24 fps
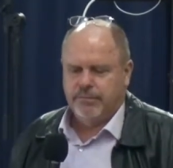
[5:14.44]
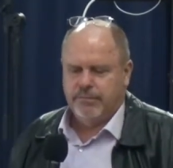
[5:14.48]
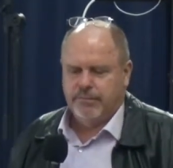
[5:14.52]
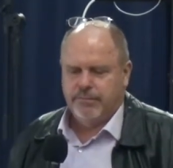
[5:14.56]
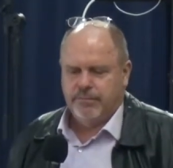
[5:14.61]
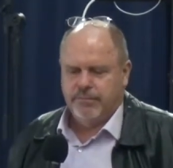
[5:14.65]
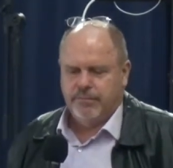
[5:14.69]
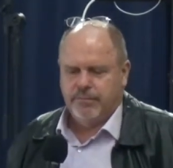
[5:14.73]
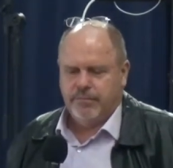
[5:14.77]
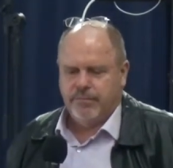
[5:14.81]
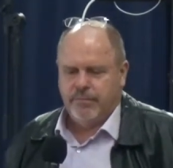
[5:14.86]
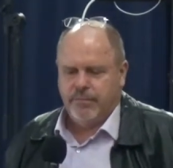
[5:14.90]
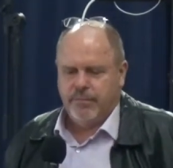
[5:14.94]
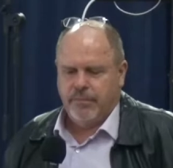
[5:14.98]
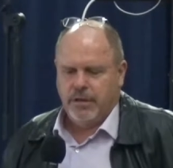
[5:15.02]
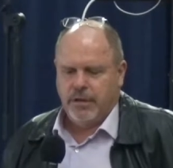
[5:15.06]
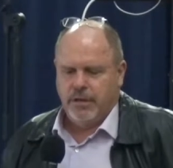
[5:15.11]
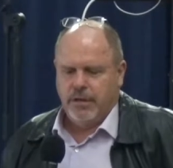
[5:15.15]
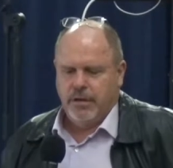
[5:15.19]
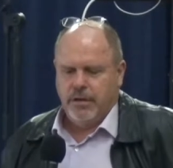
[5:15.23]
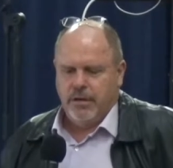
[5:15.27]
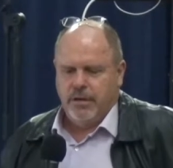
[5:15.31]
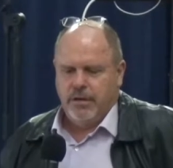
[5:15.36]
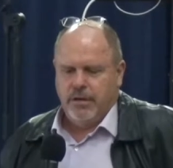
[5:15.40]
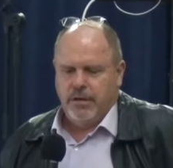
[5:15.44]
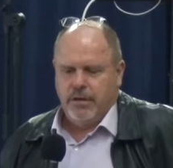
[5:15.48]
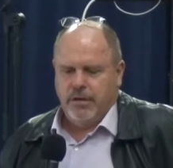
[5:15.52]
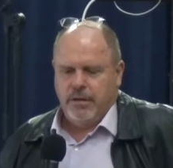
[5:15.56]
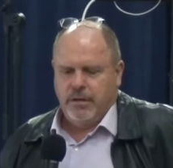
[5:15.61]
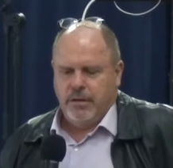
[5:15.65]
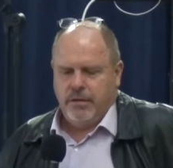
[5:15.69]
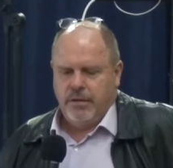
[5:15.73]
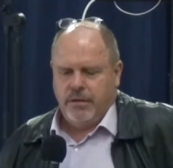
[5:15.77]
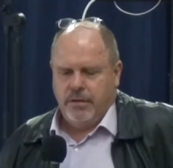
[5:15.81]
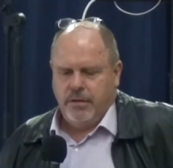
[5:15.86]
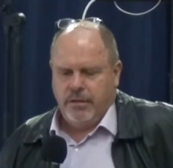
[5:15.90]

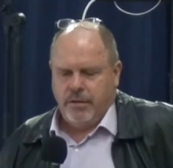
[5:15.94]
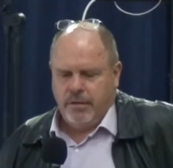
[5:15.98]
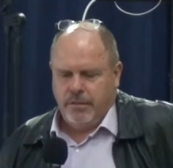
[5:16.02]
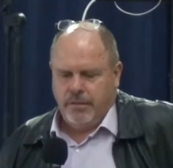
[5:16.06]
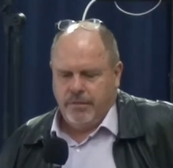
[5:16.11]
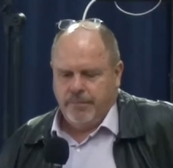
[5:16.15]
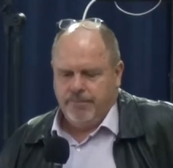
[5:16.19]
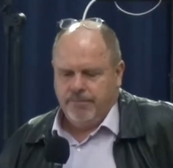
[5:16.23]
Nobody speaks.